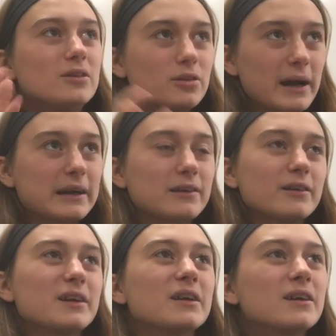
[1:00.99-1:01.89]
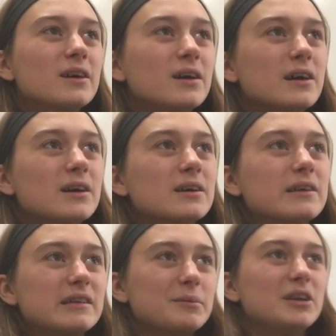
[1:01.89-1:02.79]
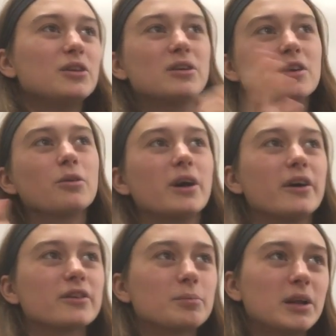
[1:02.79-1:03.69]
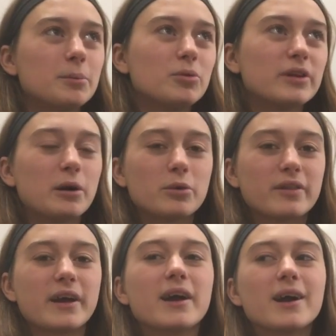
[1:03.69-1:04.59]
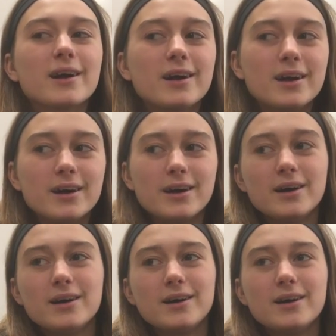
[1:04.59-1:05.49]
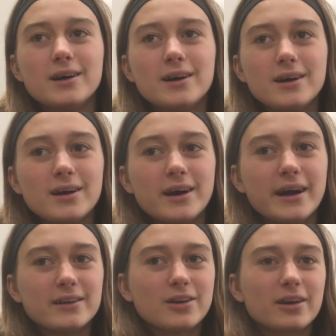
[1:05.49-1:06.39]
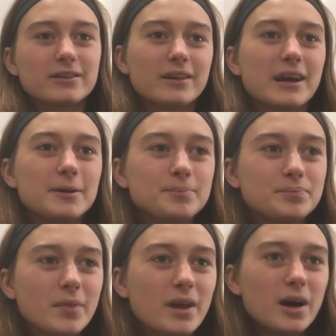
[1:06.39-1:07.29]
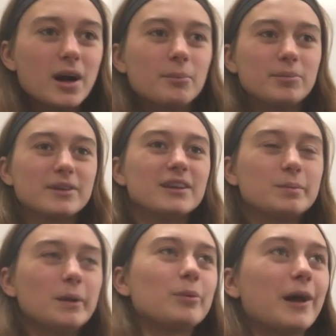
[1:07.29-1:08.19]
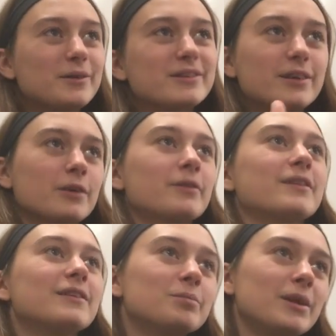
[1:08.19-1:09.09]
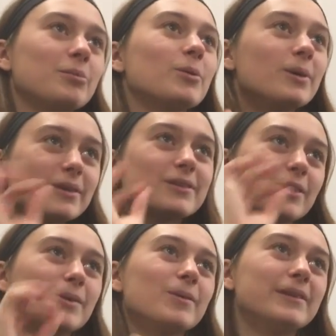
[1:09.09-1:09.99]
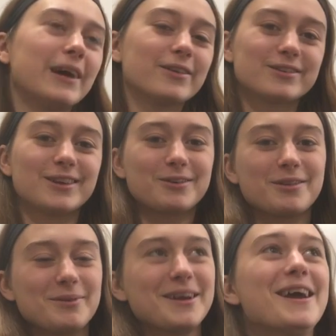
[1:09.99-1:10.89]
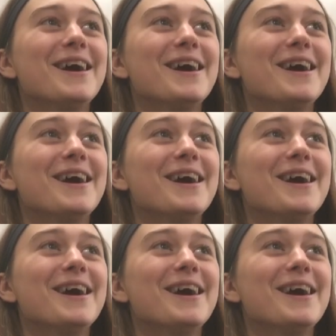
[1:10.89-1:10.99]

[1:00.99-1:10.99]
directly. Because I mean, you can go to other people that were there and talk to them, but these people, I was stuck with these people, so now they're stuck with me.